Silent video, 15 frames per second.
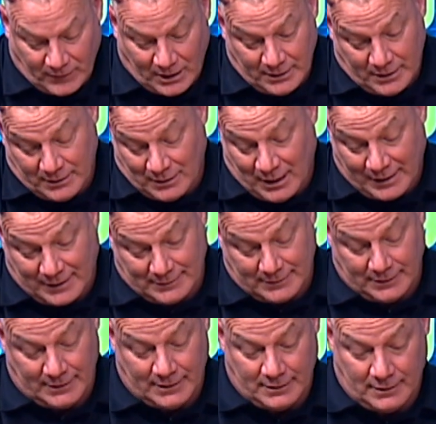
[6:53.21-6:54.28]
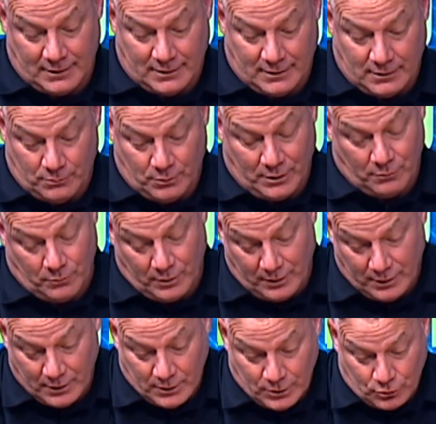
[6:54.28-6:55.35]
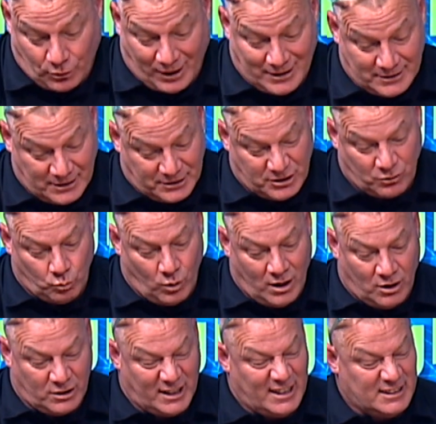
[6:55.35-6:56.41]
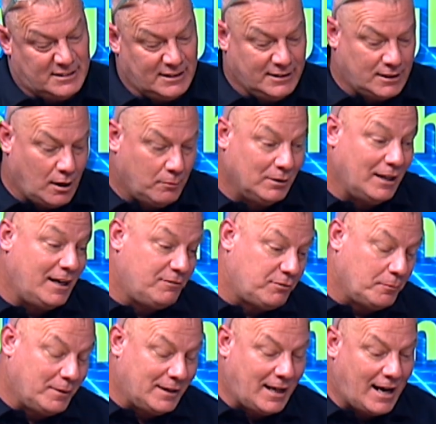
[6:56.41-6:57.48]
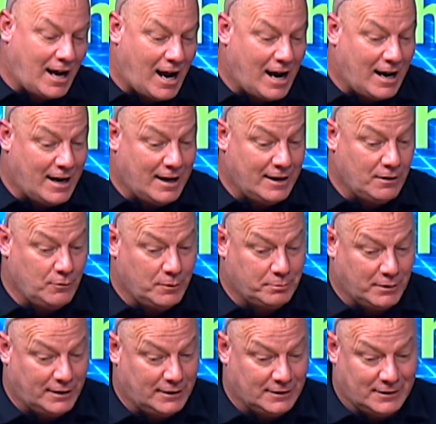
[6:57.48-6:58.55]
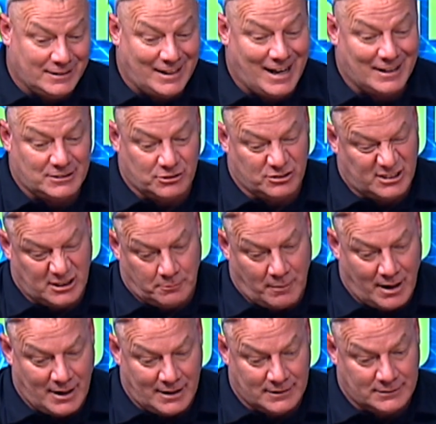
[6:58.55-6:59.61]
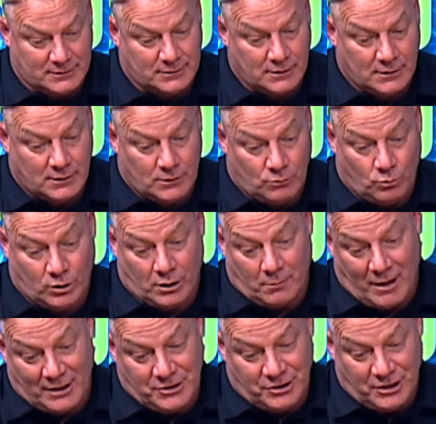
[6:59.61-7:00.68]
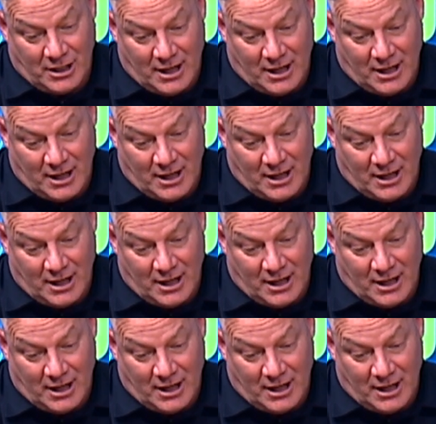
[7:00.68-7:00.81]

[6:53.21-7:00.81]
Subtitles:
then, like I said, we transitioned well to NCAA from NAIA. We played in the national semis one of my GA